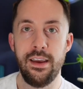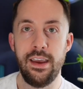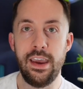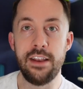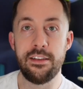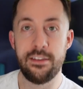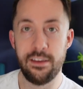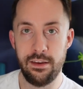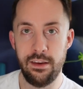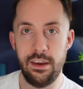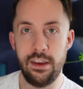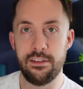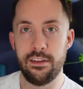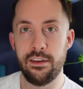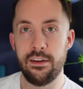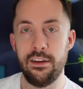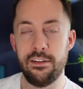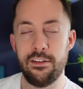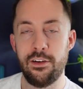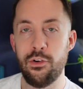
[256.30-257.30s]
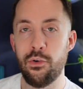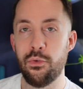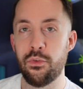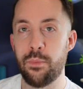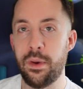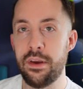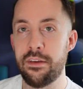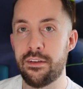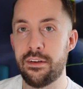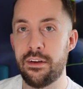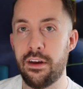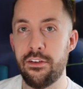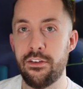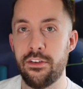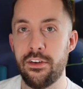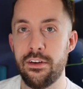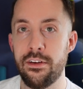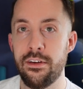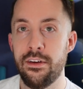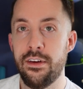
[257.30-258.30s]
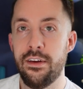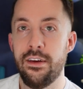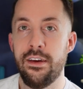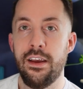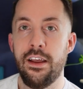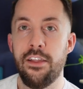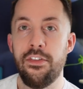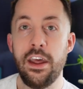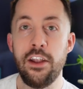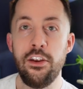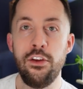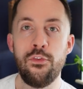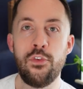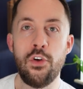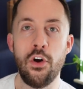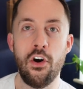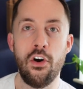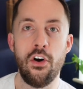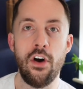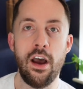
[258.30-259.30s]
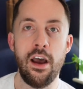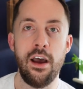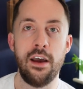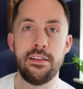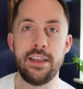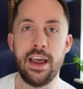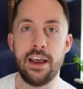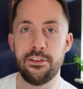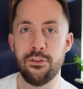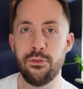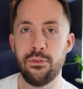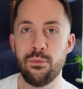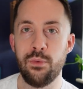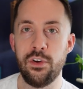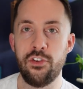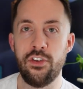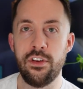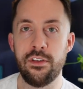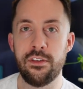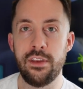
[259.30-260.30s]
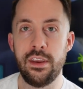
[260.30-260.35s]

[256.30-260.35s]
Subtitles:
it's a cool space to go to. Then you've got Dazzles, which is